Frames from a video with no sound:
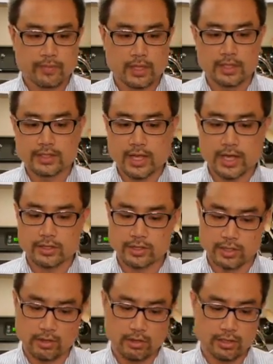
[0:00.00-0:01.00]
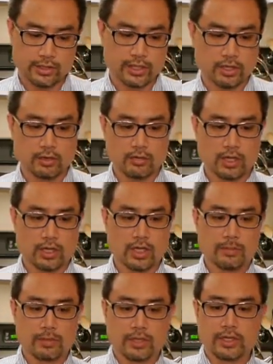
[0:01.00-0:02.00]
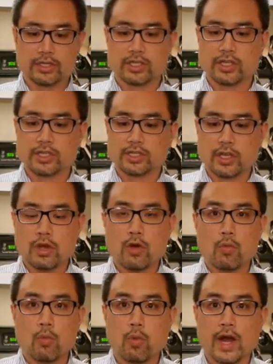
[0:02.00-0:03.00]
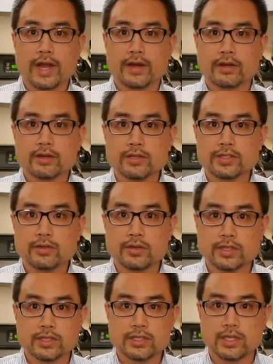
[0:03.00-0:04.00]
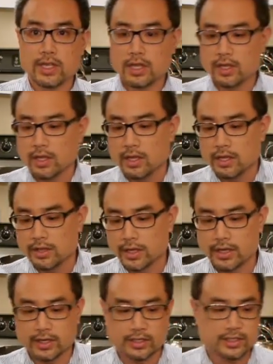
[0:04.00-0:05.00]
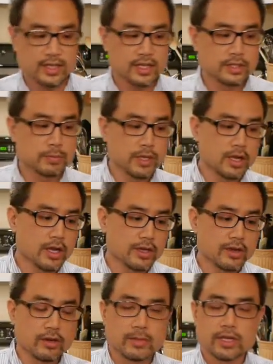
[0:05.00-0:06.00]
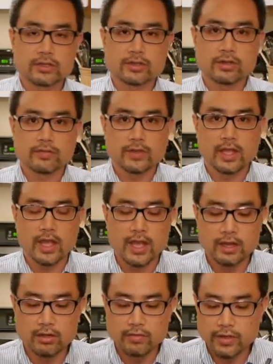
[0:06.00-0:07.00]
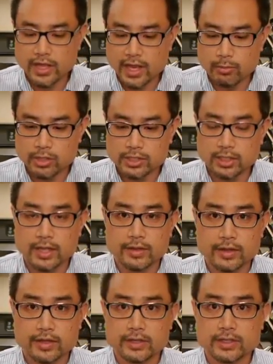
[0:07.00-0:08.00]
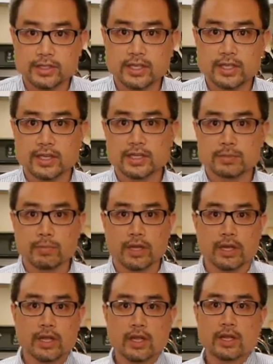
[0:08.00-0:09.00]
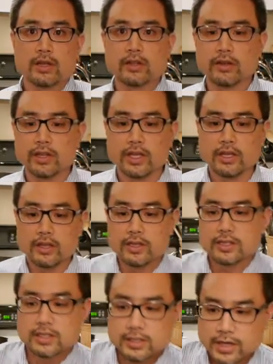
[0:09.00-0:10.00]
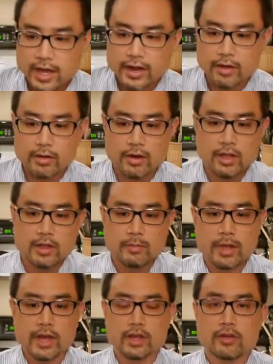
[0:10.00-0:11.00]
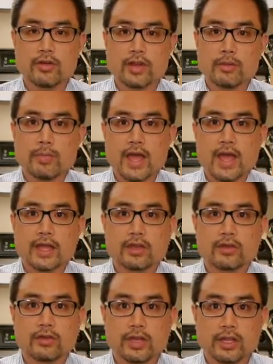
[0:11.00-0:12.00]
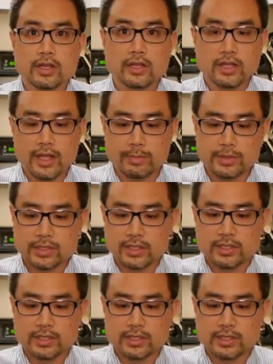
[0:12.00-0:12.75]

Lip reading: it's actually also a couple inches wider, so you can see that it extends beyond here. I'm not sure if the angle of the camera is allowing you to see this, but clearly this entire Patagonia bag could eclipse